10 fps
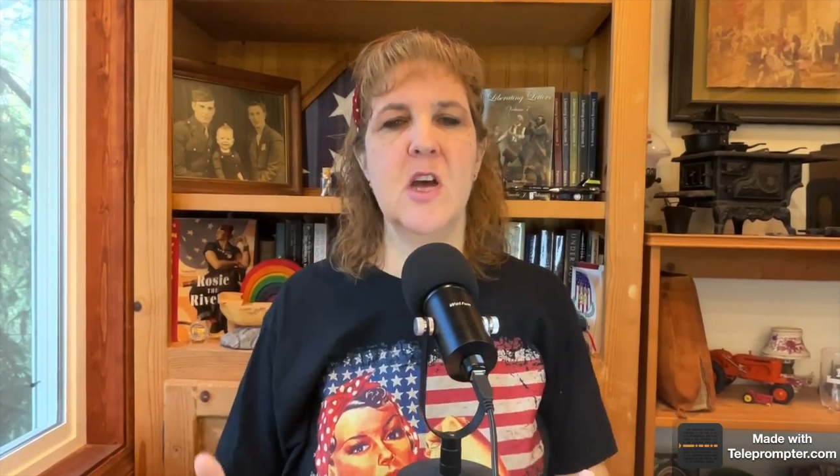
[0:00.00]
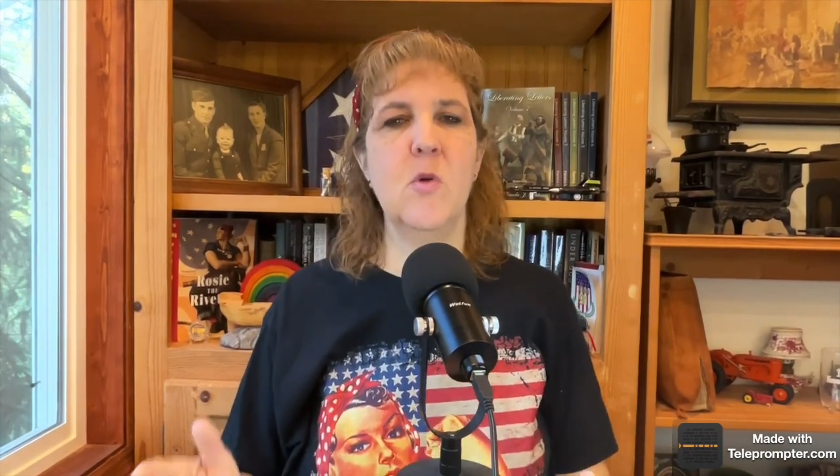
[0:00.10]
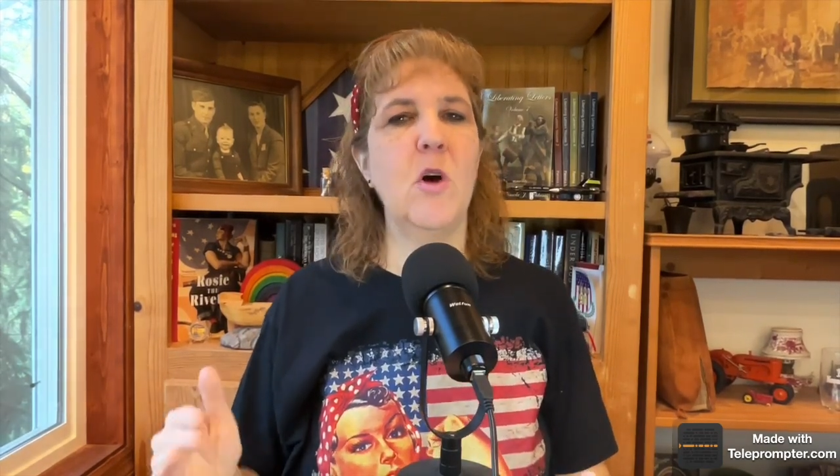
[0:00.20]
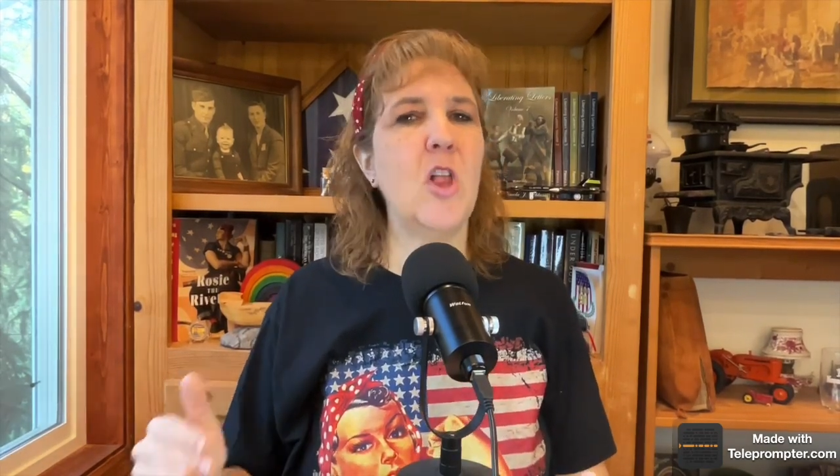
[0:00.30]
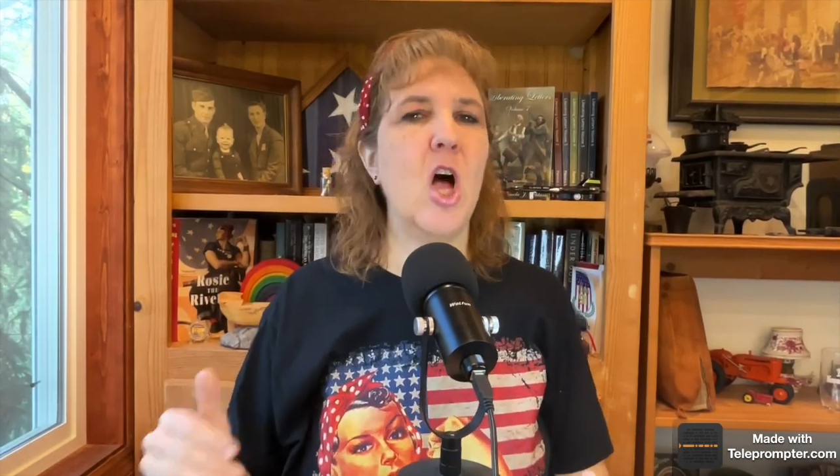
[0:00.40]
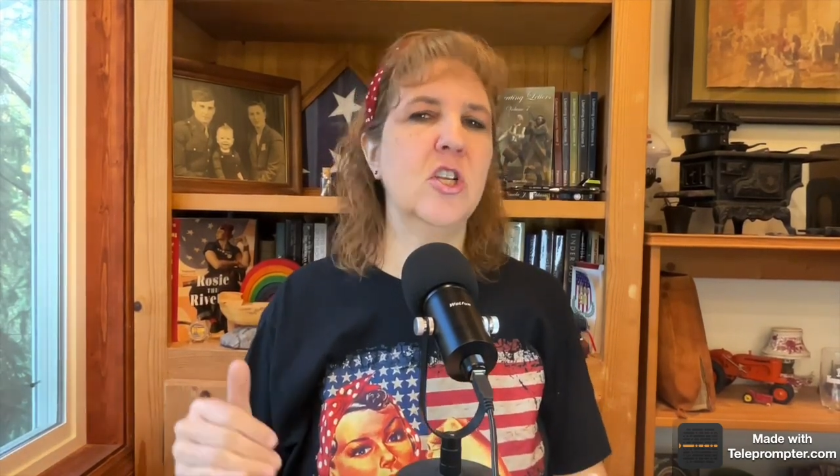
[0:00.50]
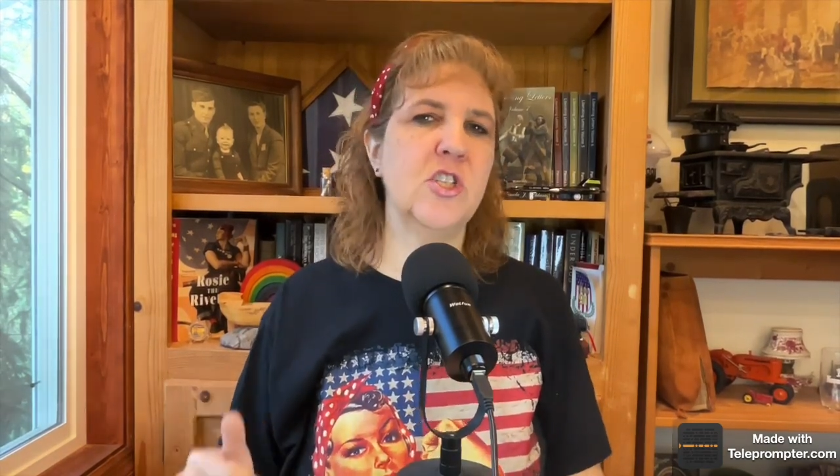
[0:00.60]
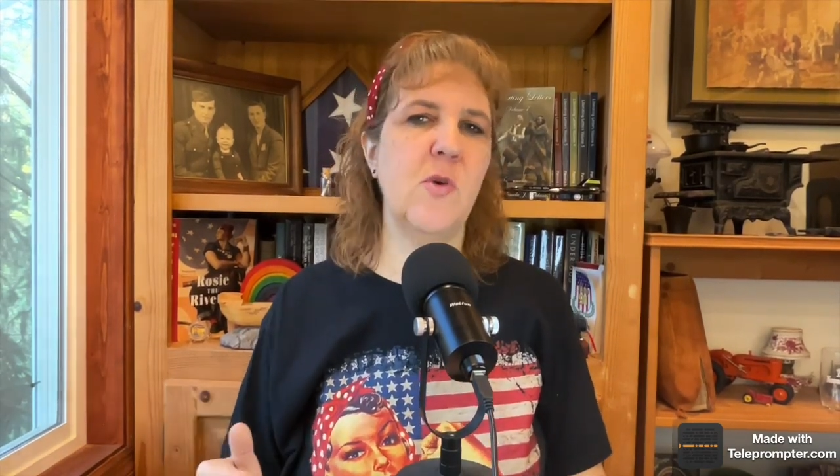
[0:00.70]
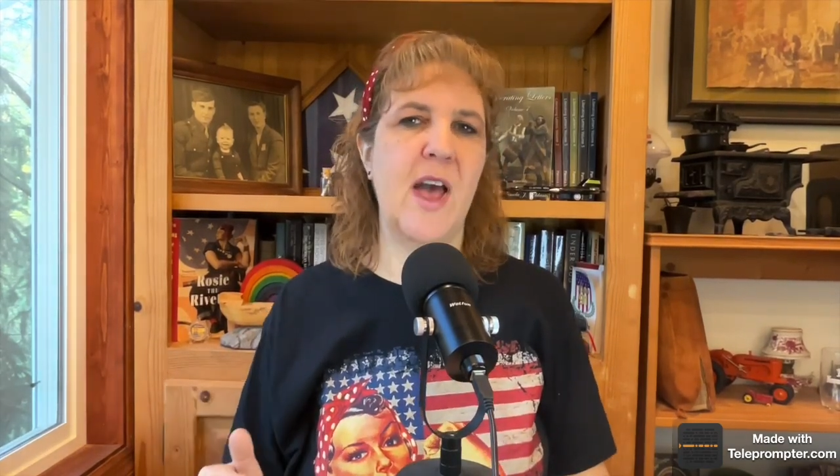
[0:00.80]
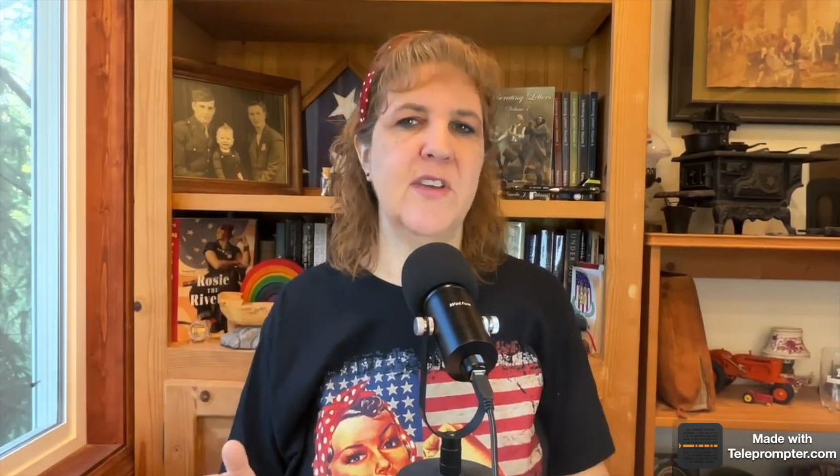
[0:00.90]
while
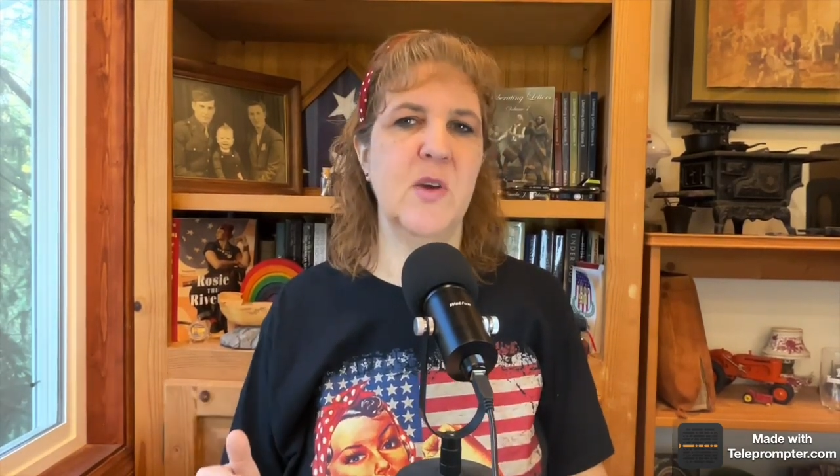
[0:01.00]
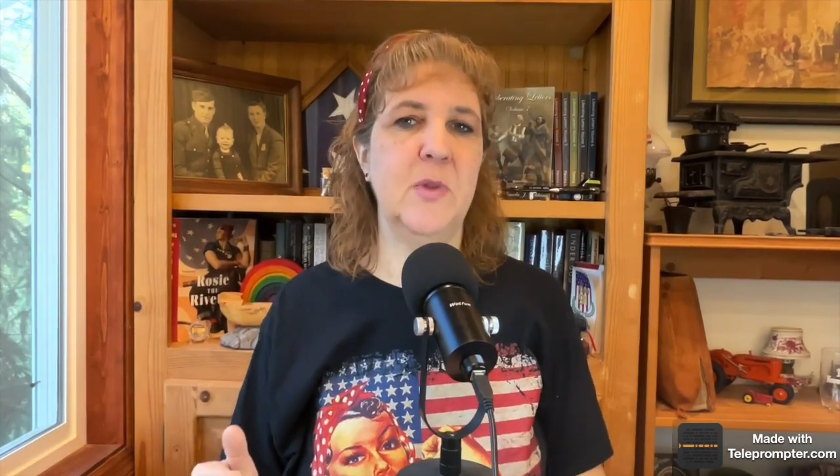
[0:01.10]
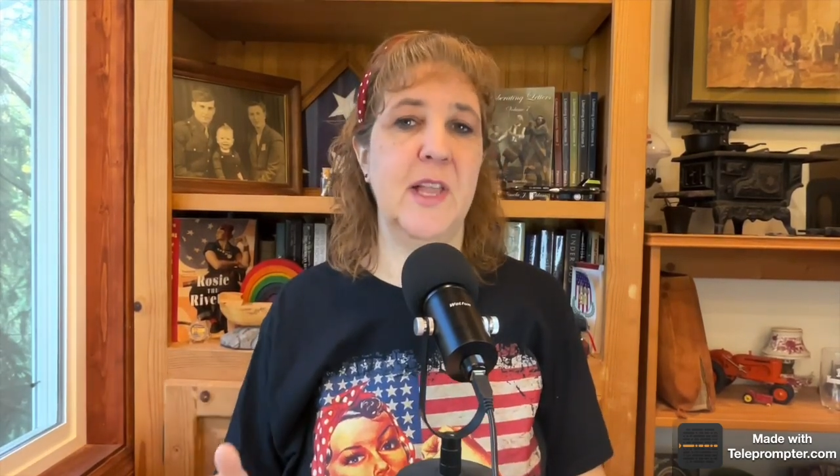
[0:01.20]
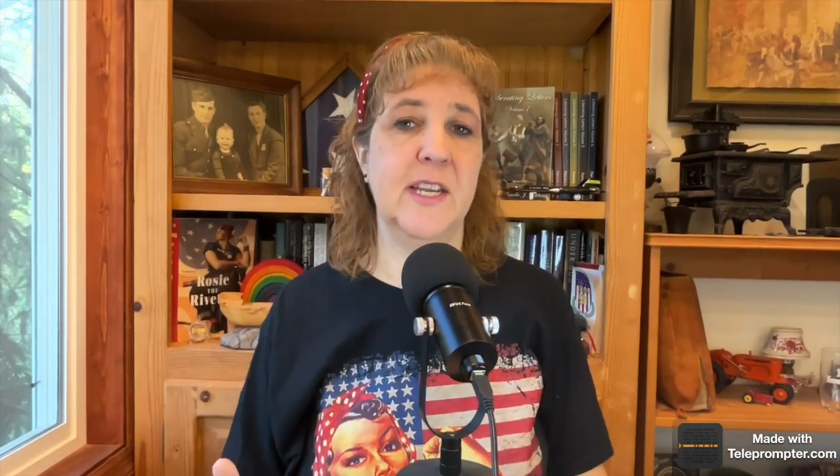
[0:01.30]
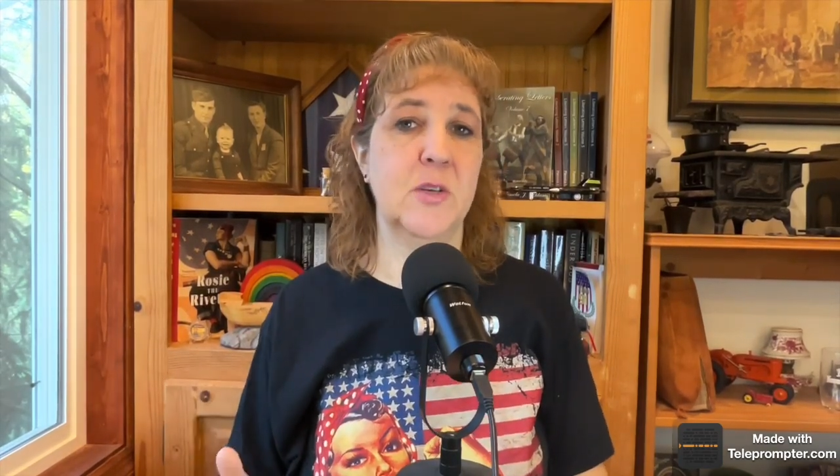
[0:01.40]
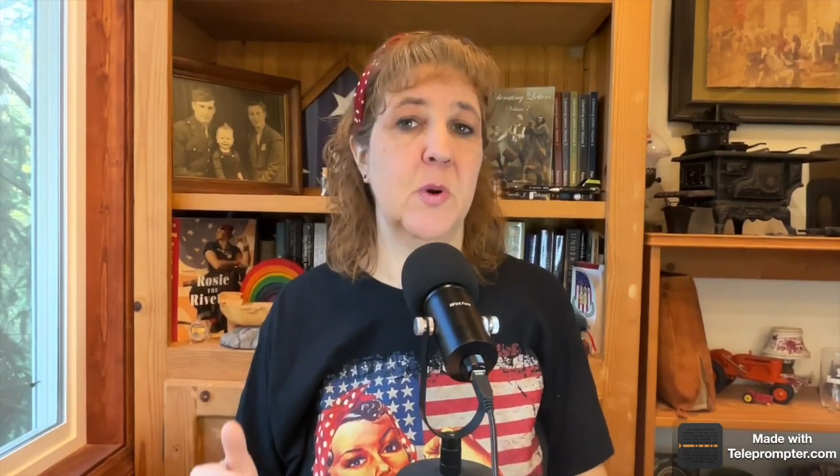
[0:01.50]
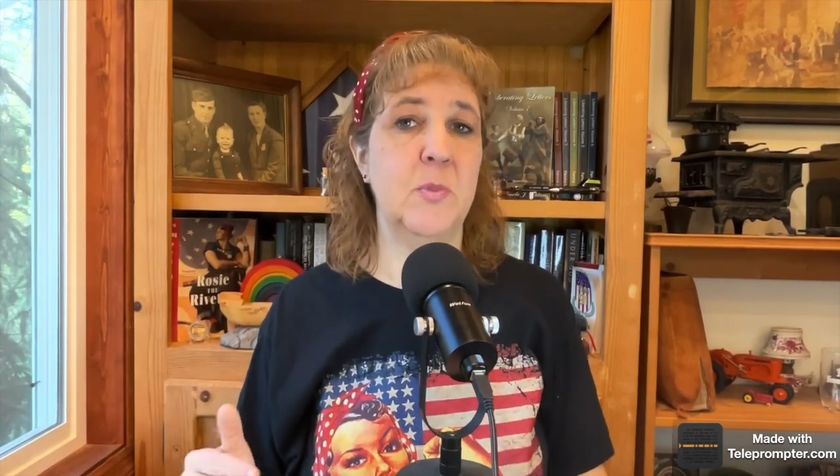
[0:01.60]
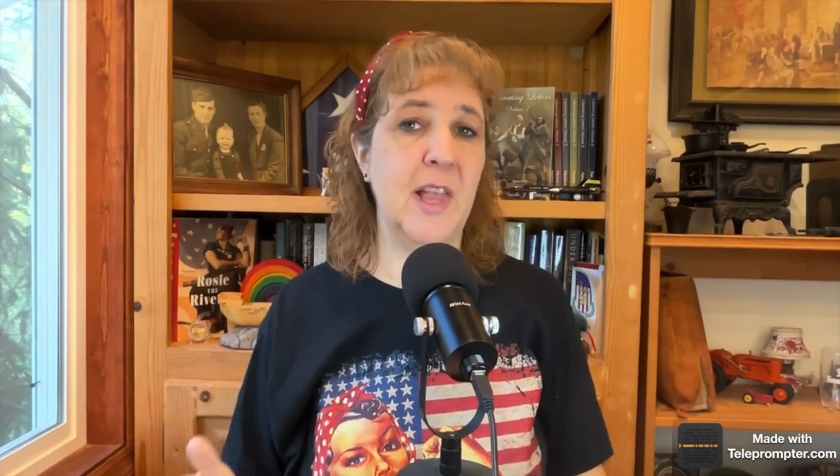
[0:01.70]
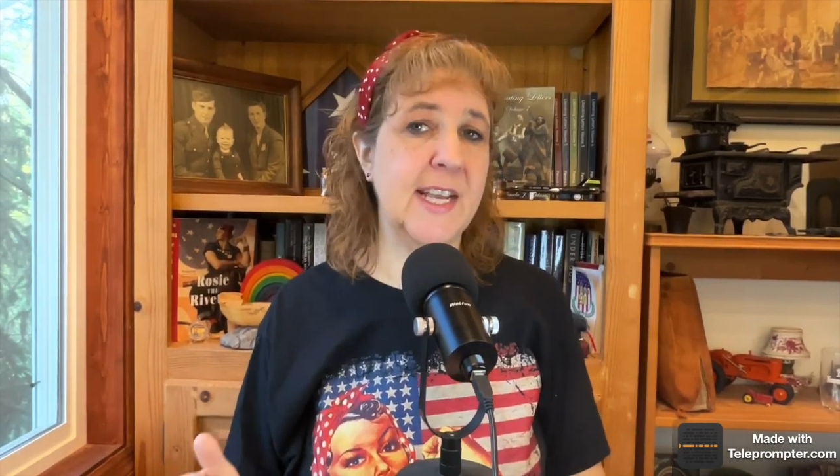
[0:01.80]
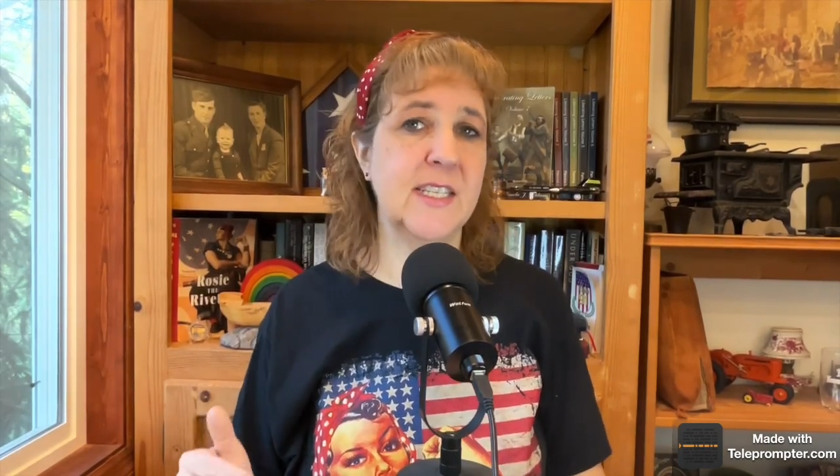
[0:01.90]
also having a plan to
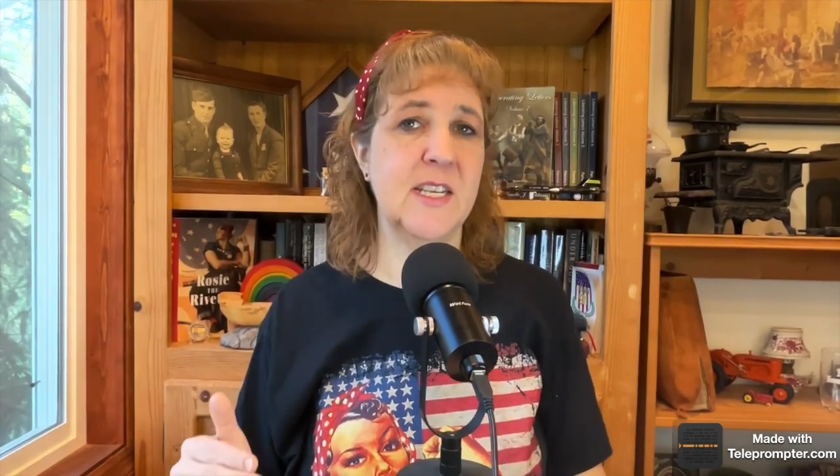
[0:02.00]
replace